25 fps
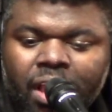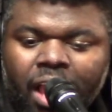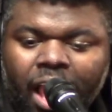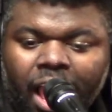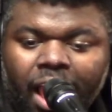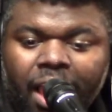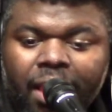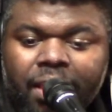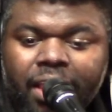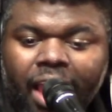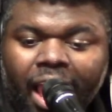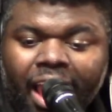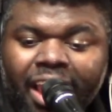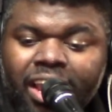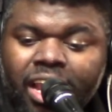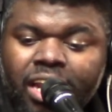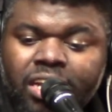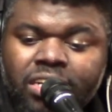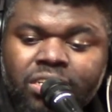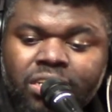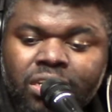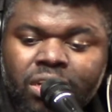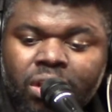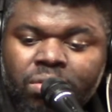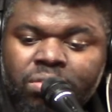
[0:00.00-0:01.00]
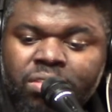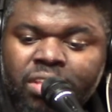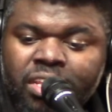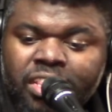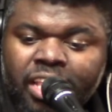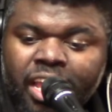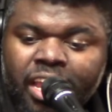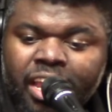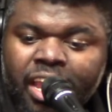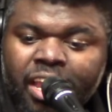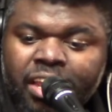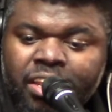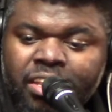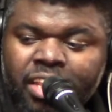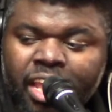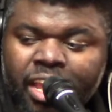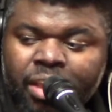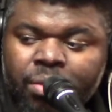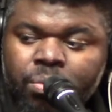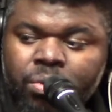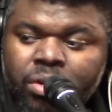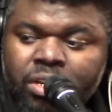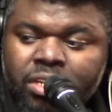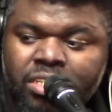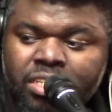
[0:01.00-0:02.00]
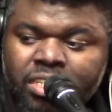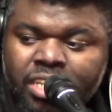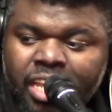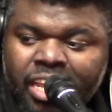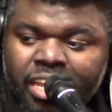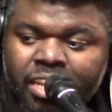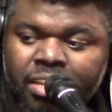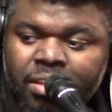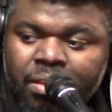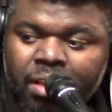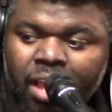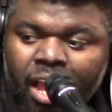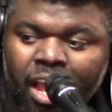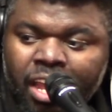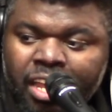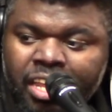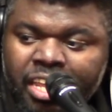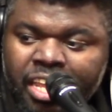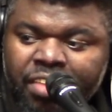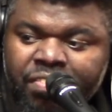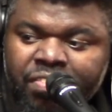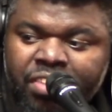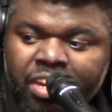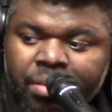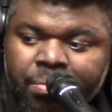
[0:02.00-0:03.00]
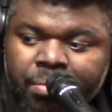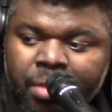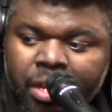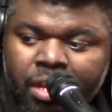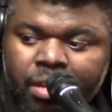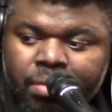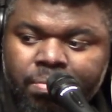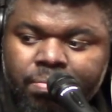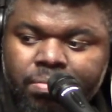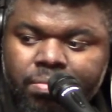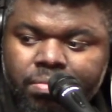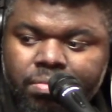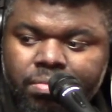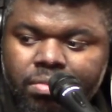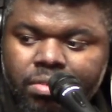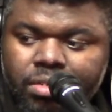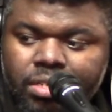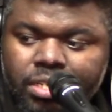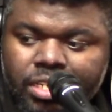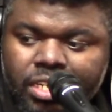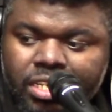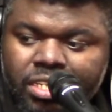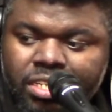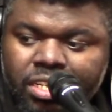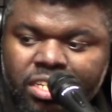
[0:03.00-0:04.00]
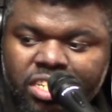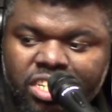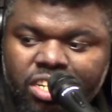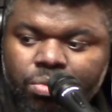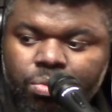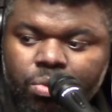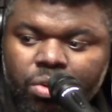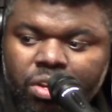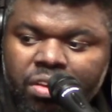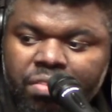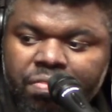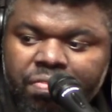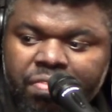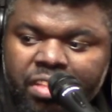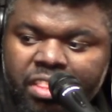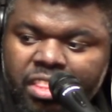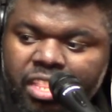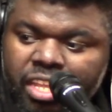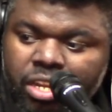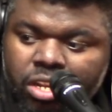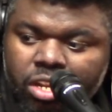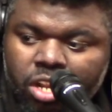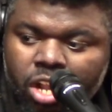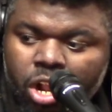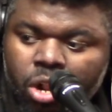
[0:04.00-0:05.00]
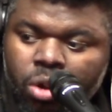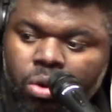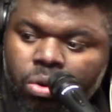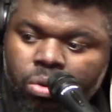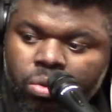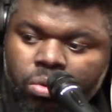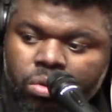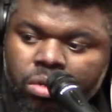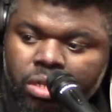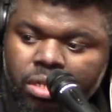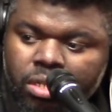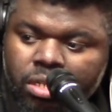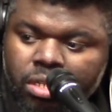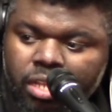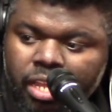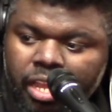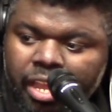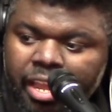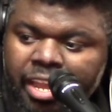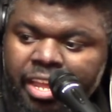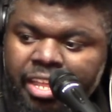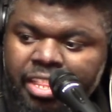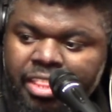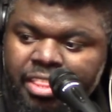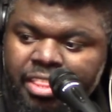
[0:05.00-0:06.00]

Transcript: I, I, honestly don't think they they would have set uh, given him up just because it wouldn't fit their code, and